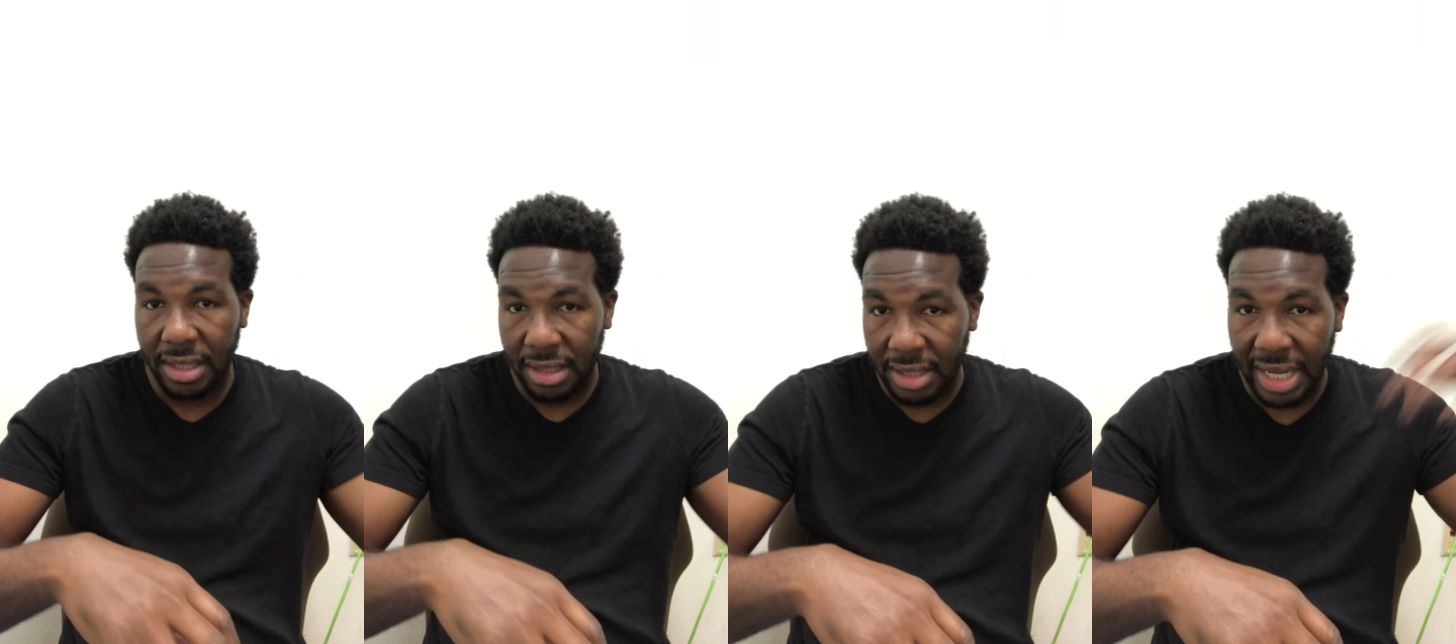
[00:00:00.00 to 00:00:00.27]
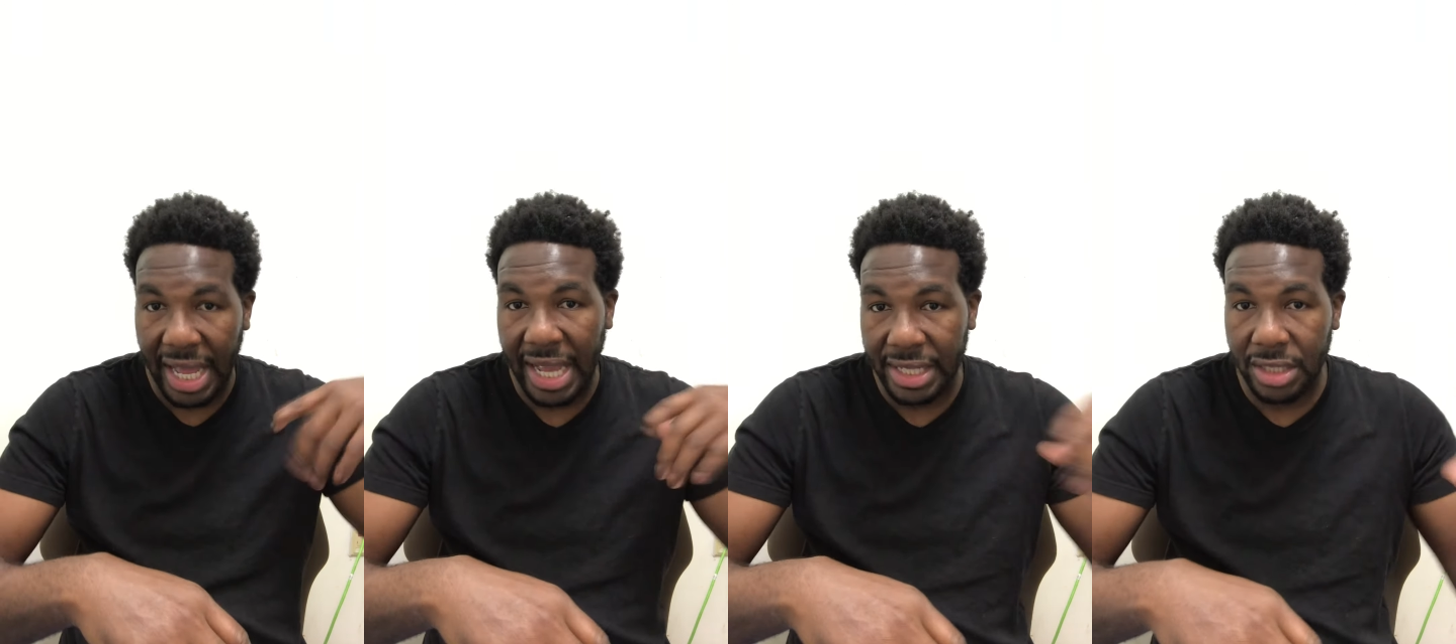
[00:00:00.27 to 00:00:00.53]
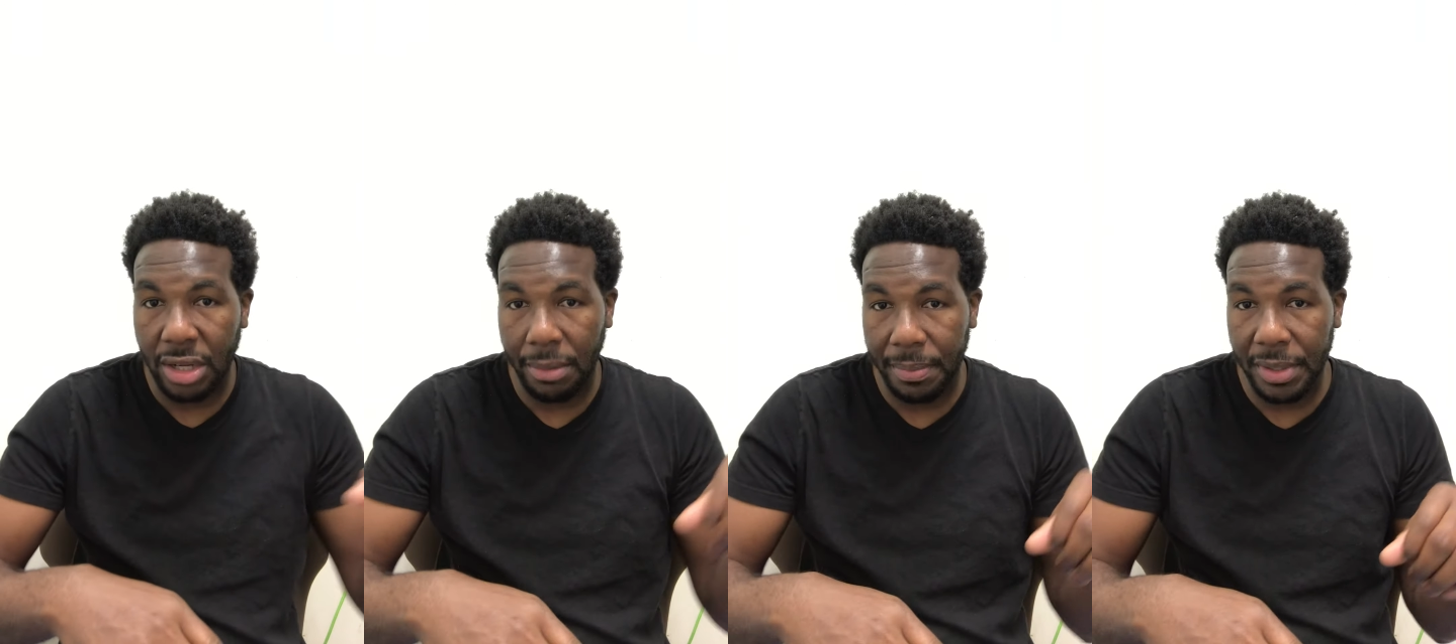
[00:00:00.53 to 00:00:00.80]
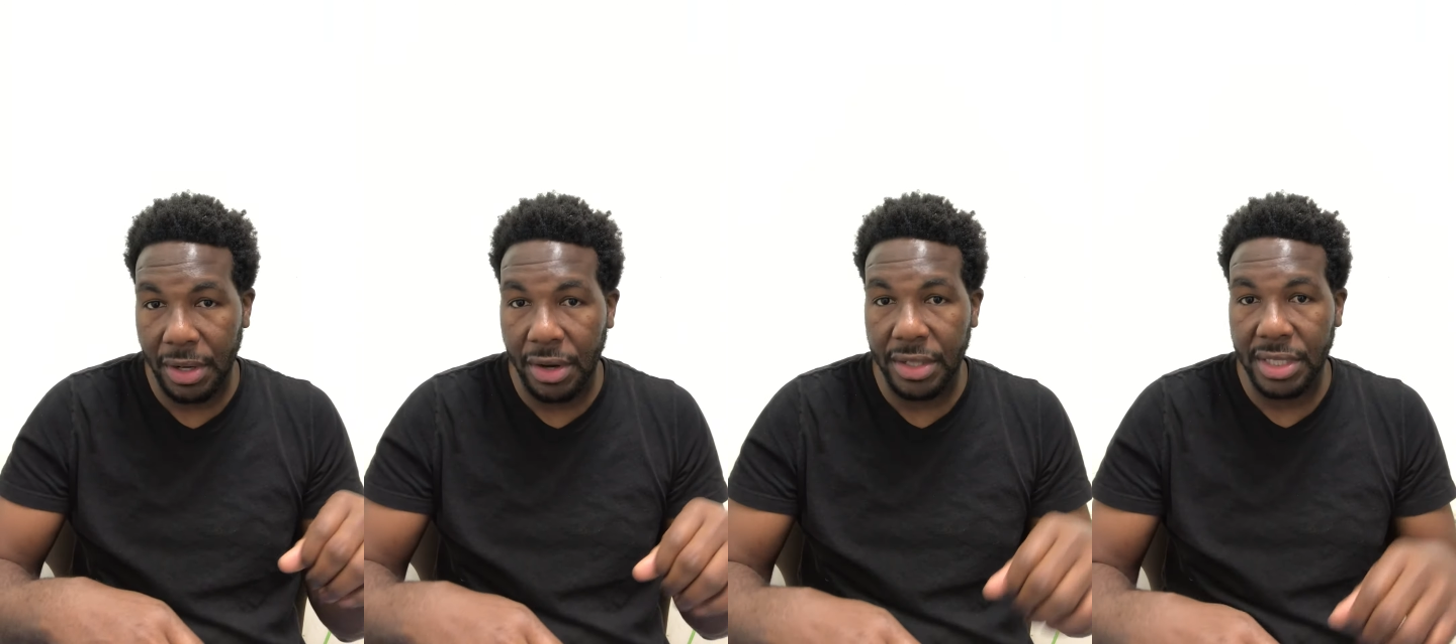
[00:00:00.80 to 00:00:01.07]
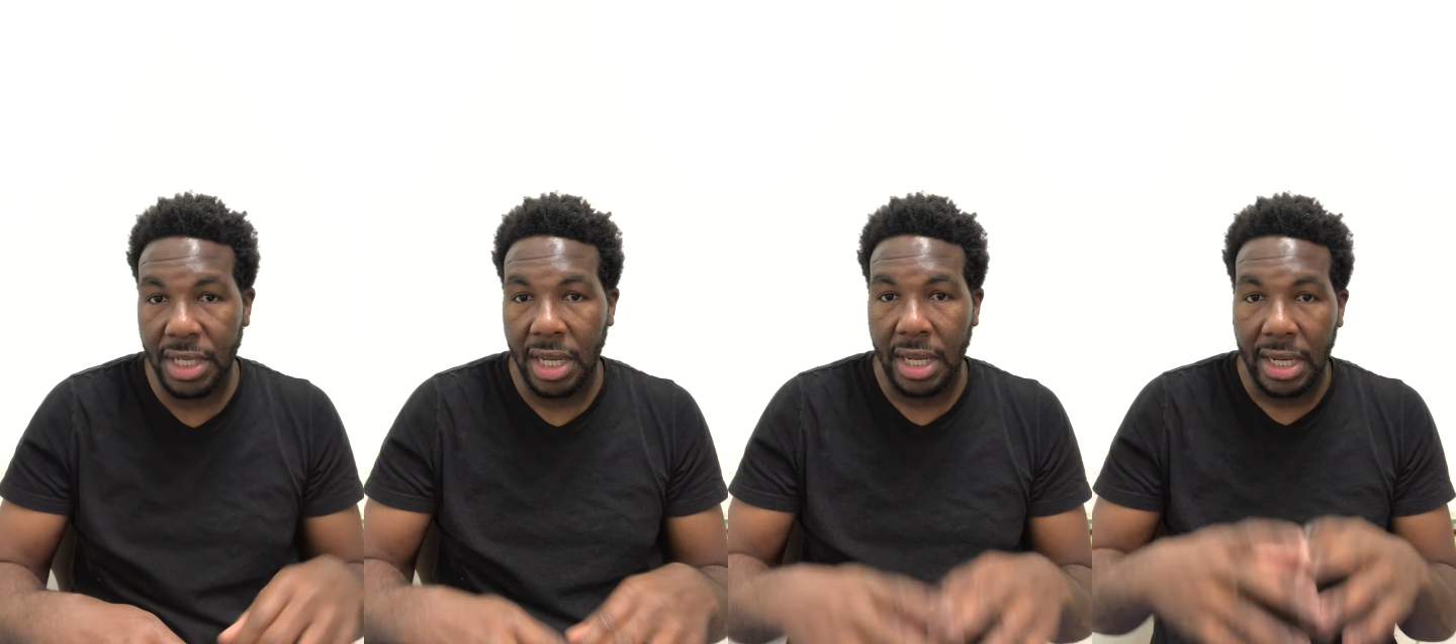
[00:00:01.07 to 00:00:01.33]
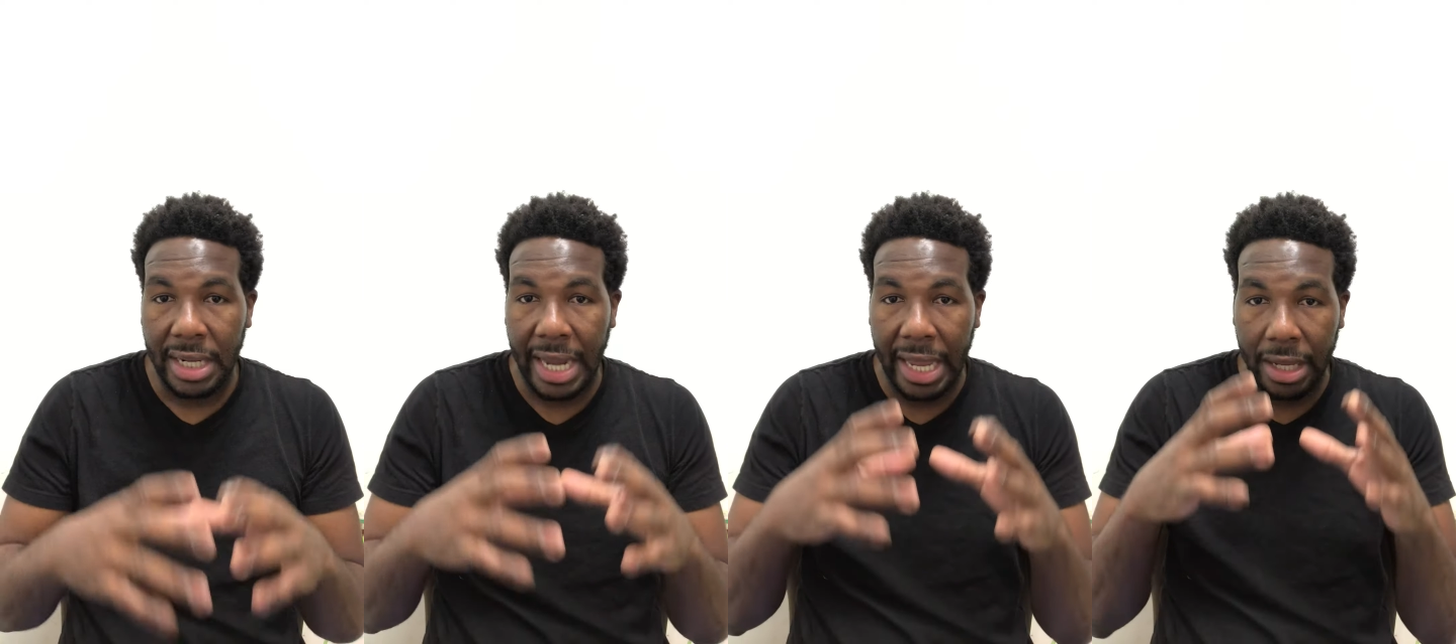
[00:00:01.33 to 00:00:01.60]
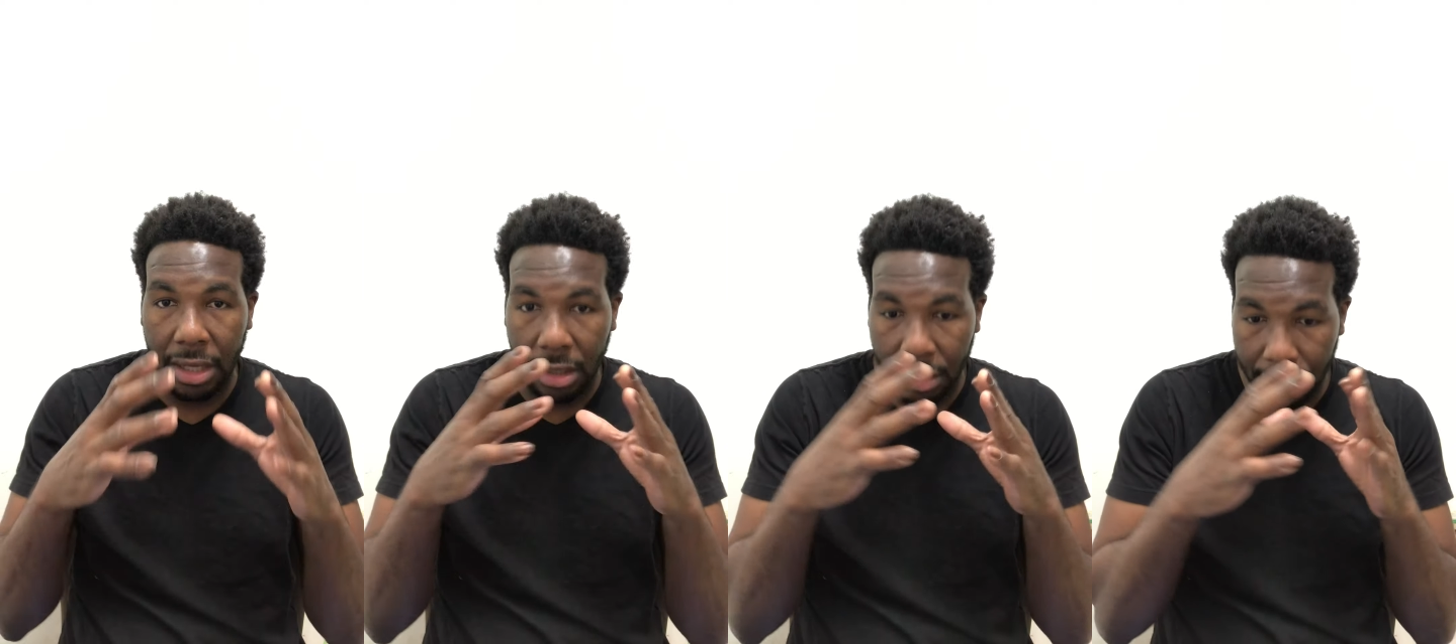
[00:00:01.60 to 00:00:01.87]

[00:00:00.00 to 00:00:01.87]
last couple of years, like